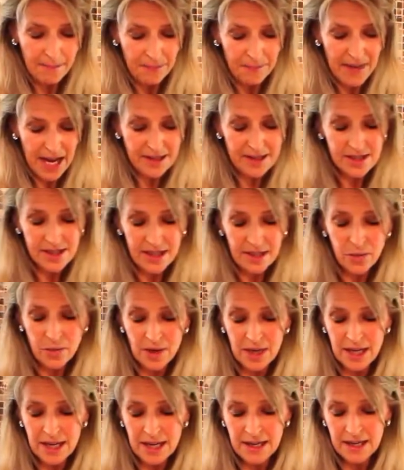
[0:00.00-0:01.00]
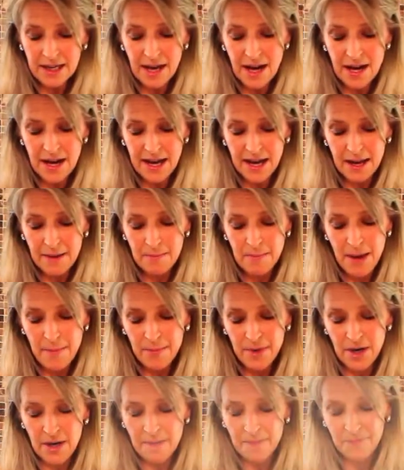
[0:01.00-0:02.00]
Next ingredient, cayenne
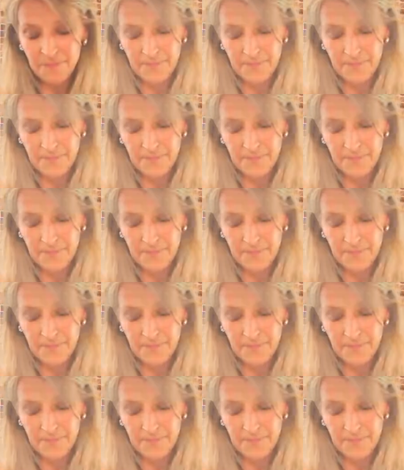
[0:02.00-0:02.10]
pepper,